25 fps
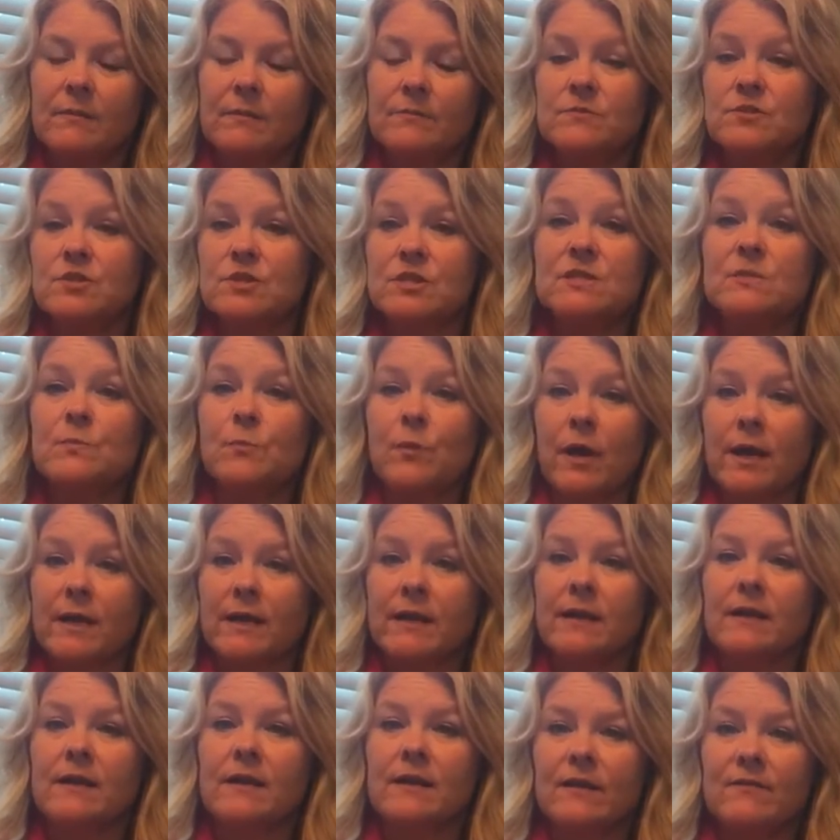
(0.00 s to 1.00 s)
Just spread
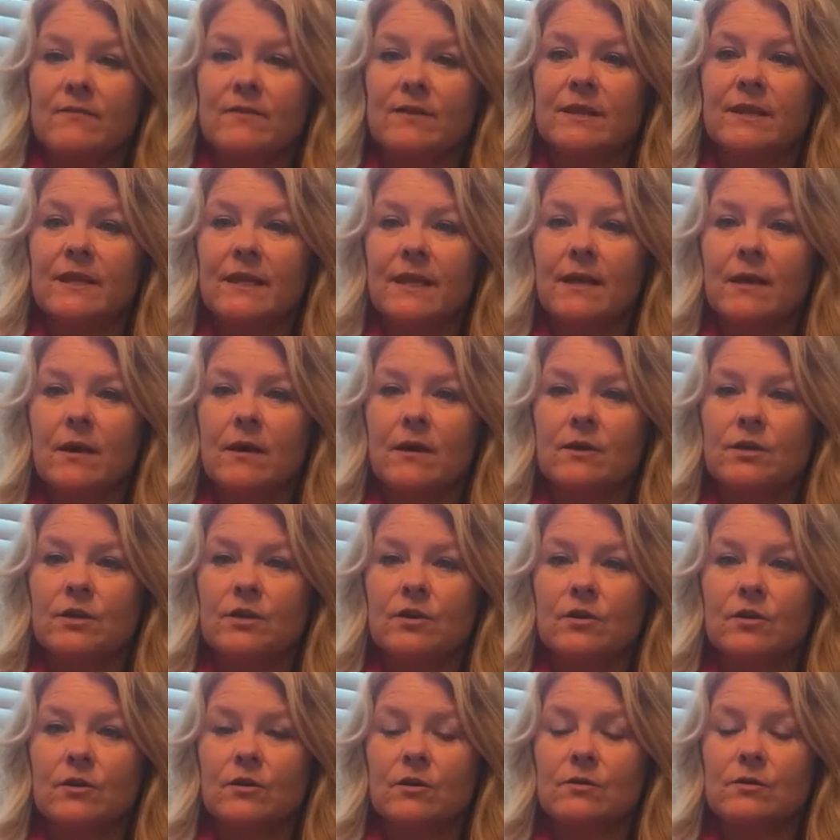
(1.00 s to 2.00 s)
it evenly on
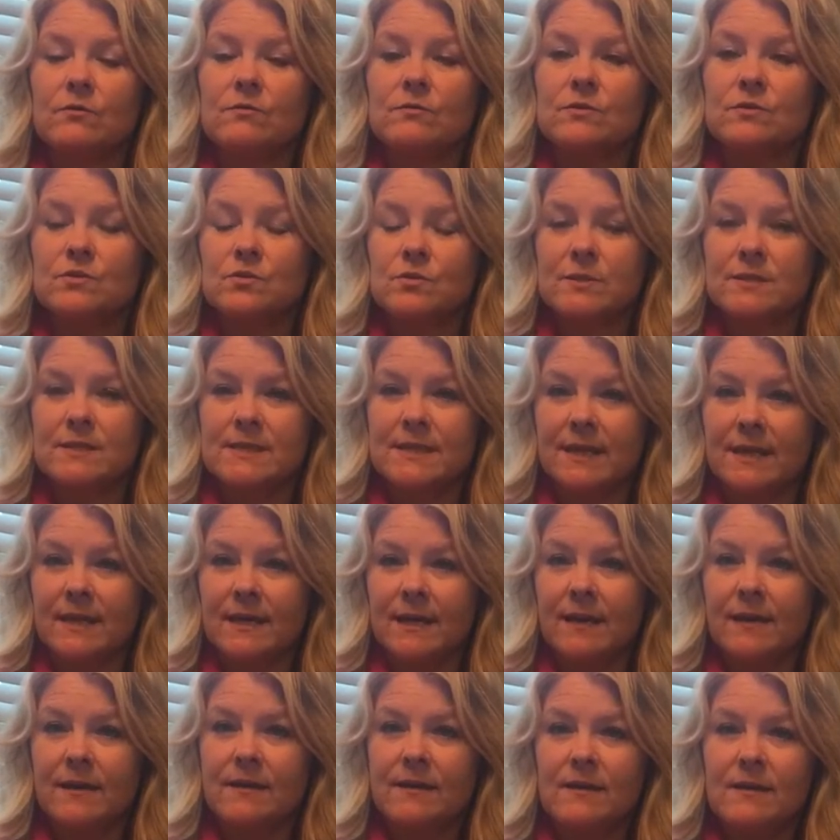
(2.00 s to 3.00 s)
your
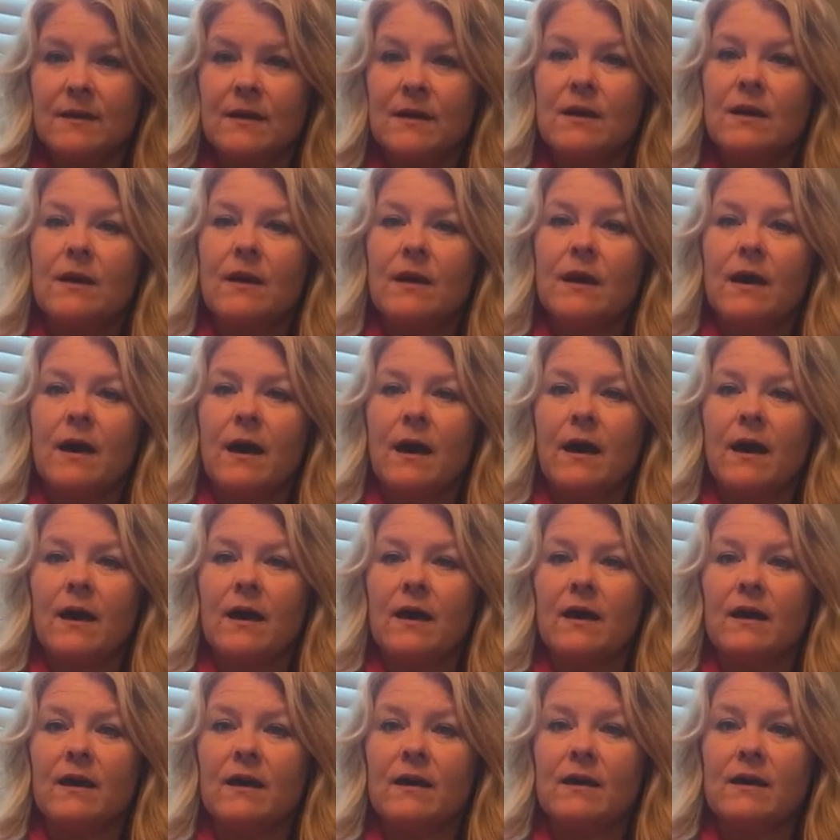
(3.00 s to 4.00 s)
tortilla.
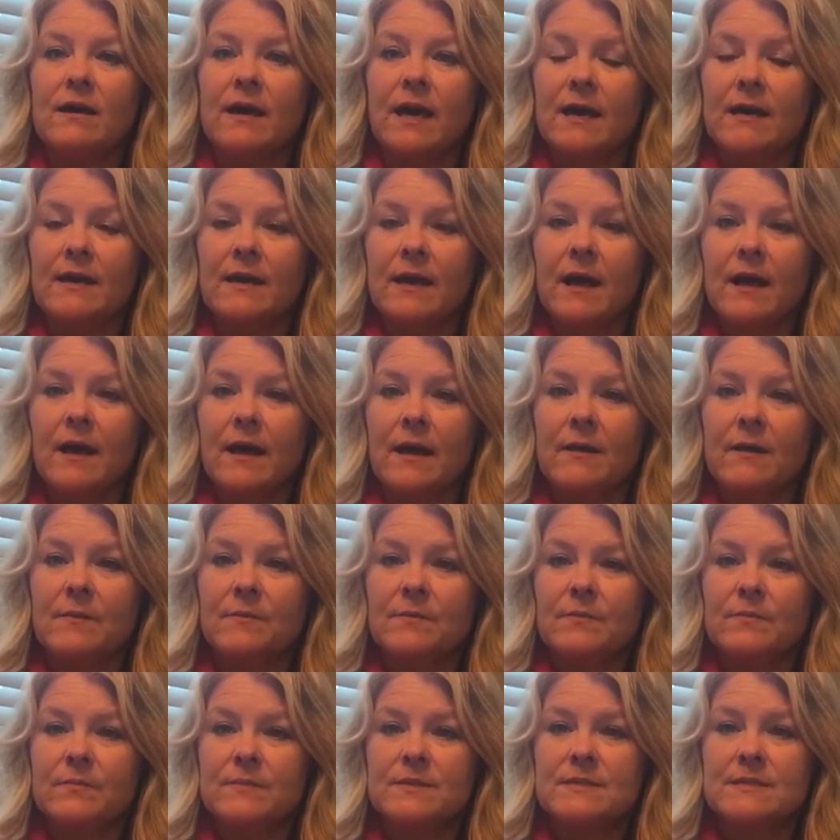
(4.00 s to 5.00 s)
Cut a
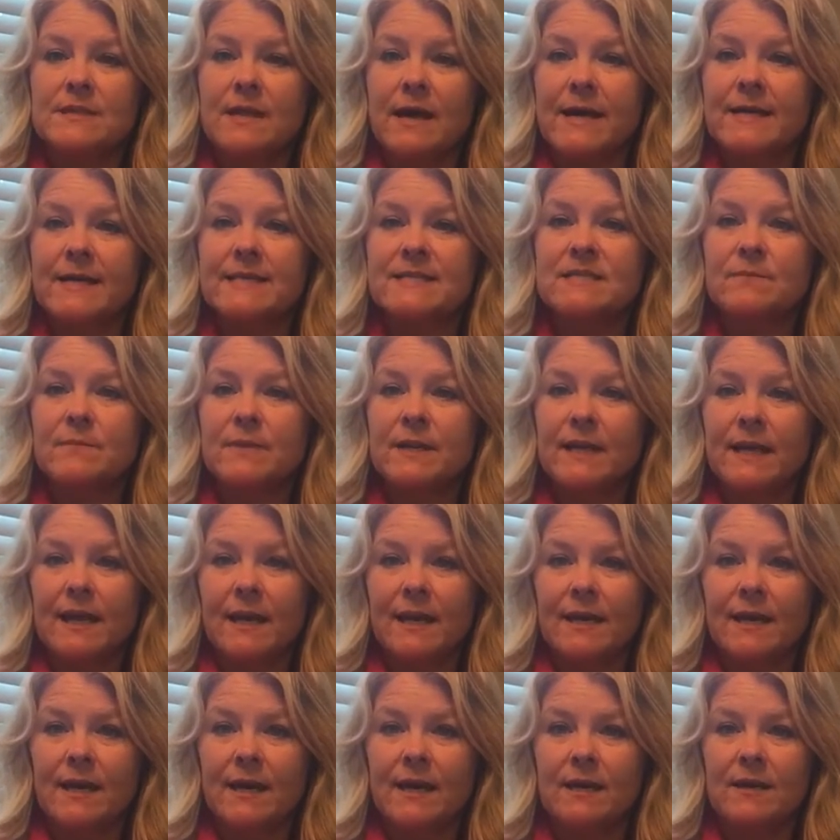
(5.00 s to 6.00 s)
sliced
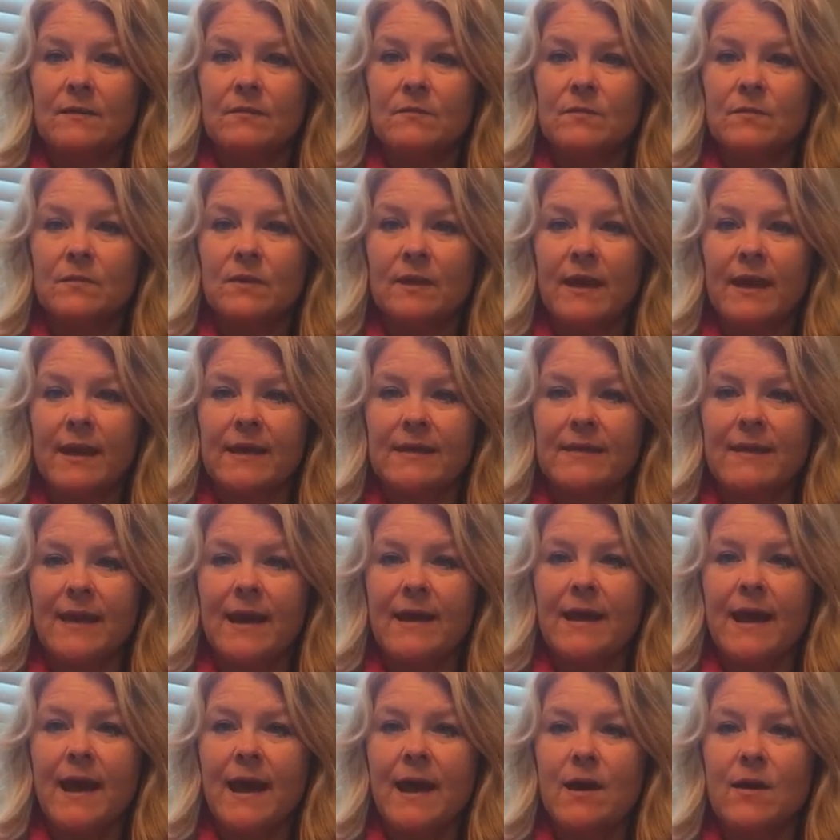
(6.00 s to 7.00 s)
banana and lay
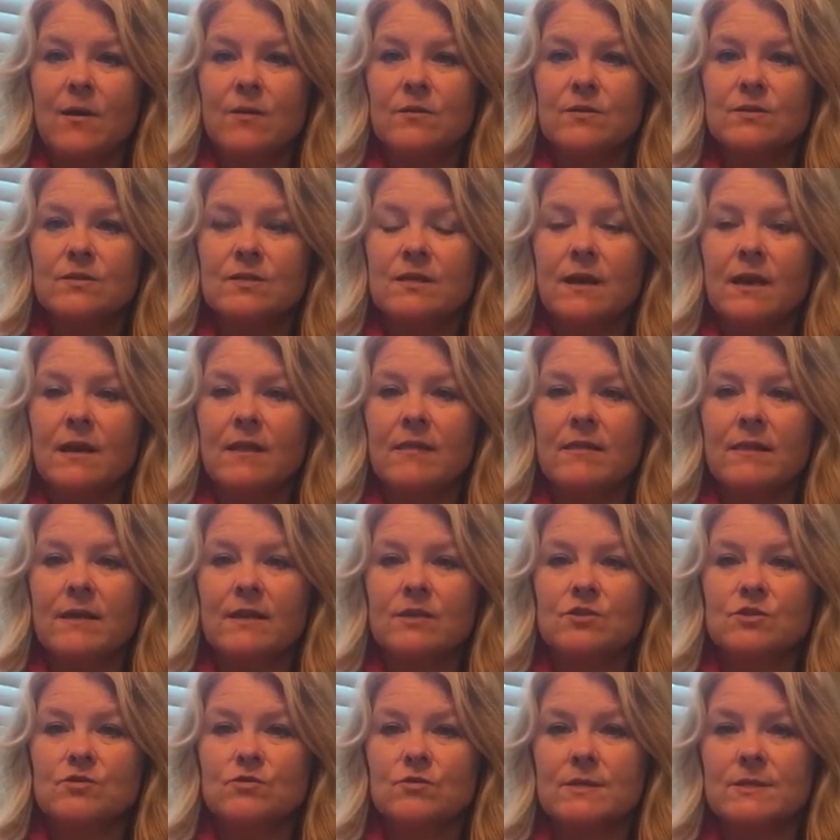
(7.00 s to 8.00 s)
that out, and
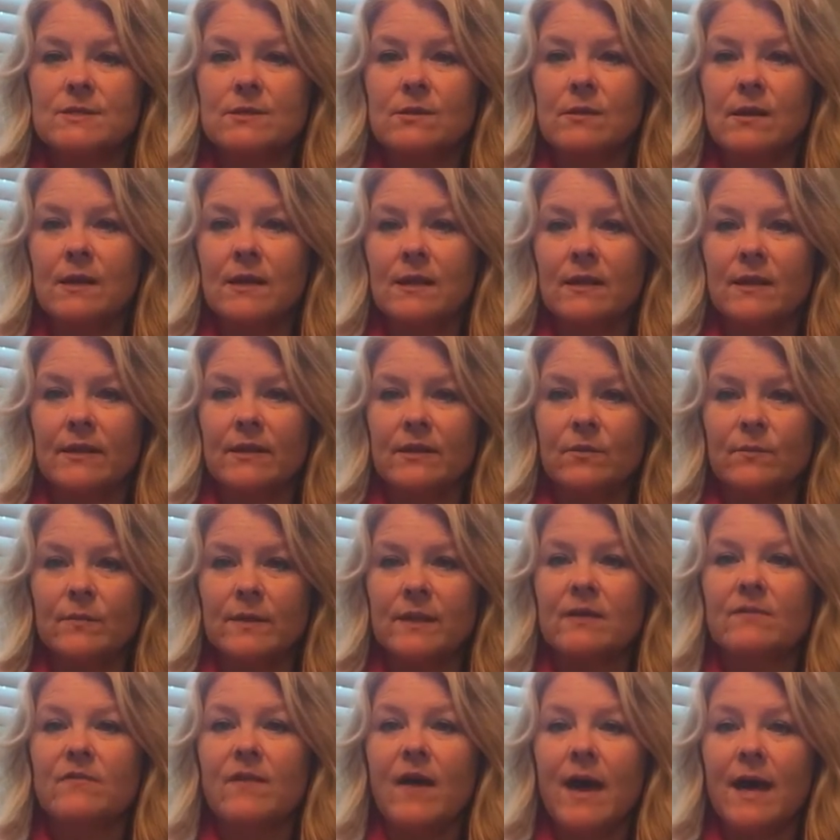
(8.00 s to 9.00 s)
then drizzle a little
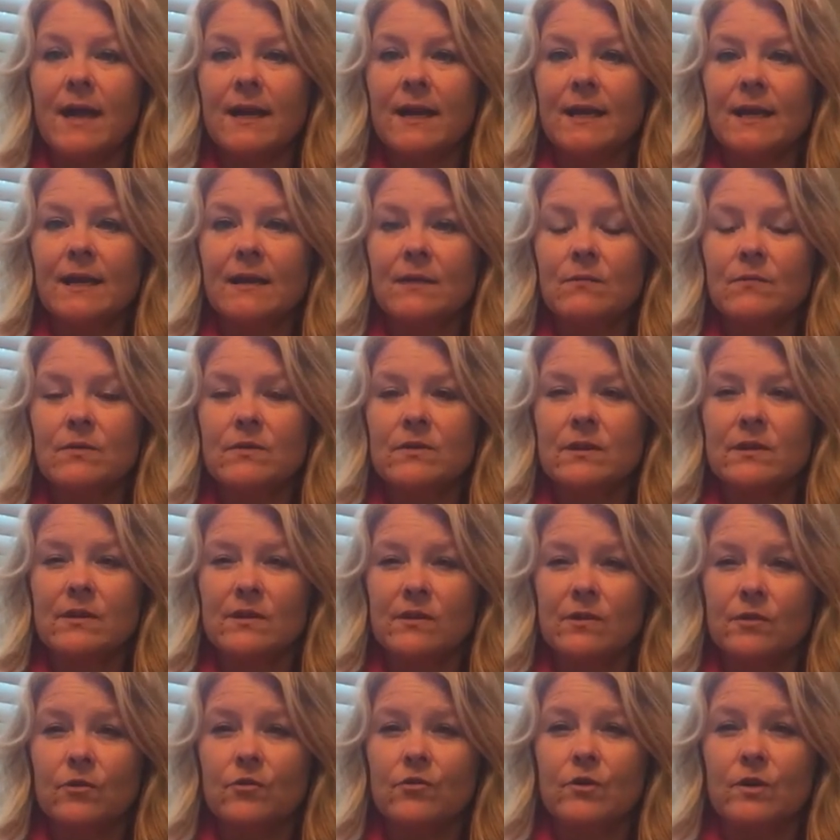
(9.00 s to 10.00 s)
bit of honey with a
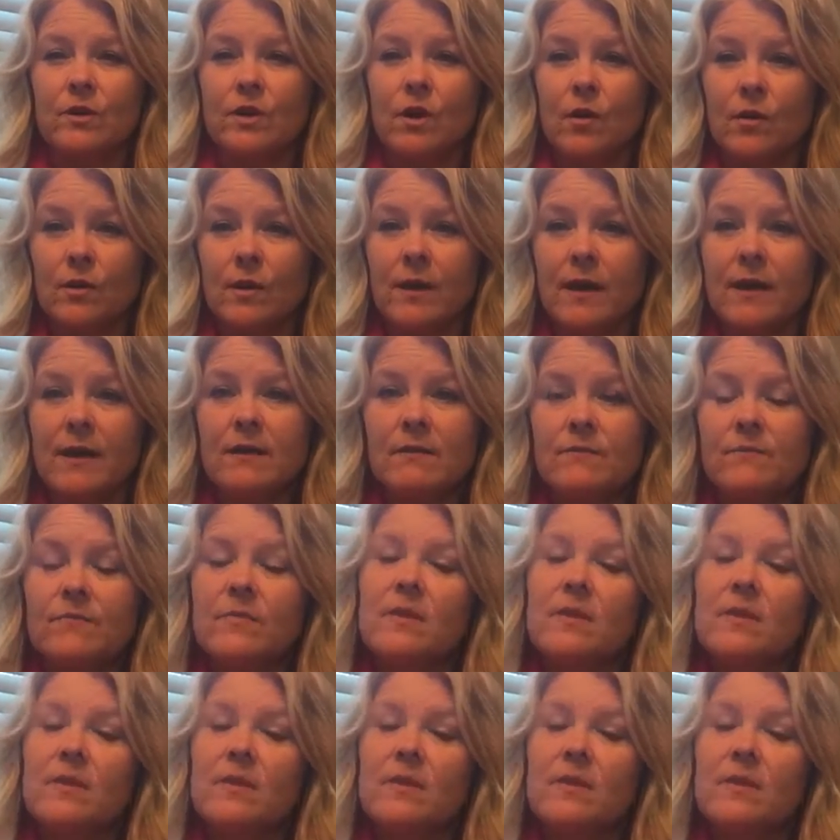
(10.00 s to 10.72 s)
little granola.